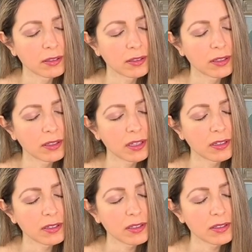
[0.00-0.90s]
And that
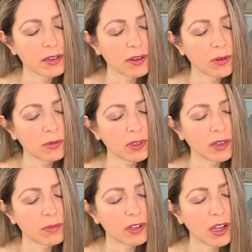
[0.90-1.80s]
does not only
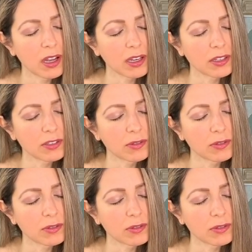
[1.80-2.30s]
apply to